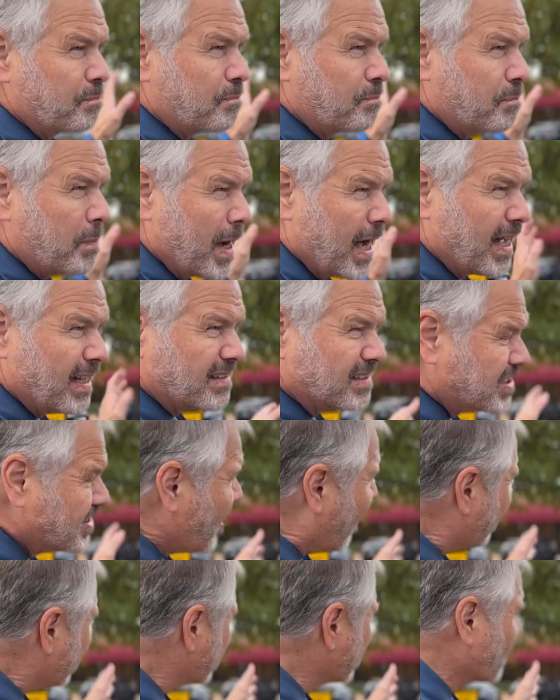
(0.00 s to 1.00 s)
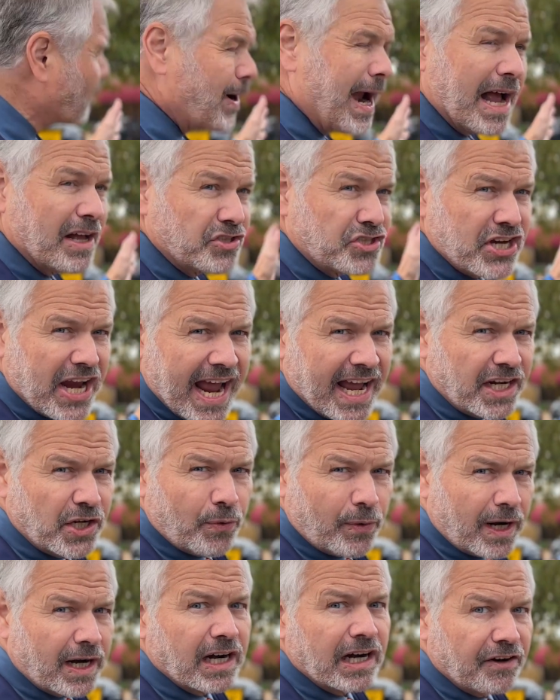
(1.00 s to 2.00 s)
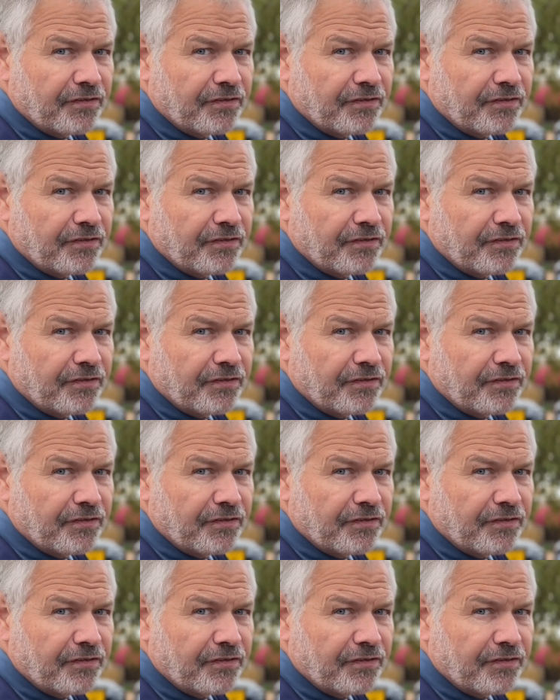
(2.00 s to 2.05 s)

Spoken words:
But starting around January